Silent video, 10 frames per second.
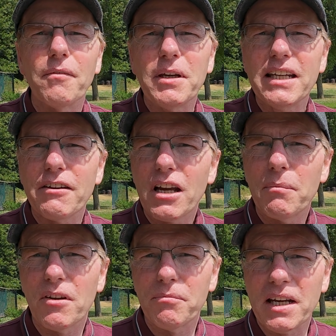I've been here a
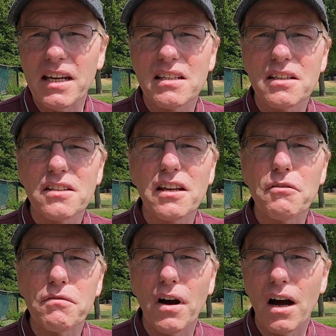couple of minutes, and
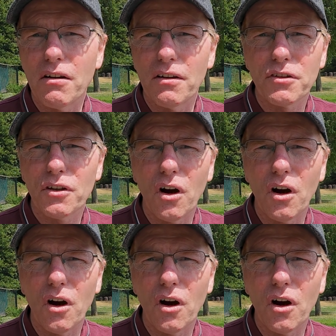so far I've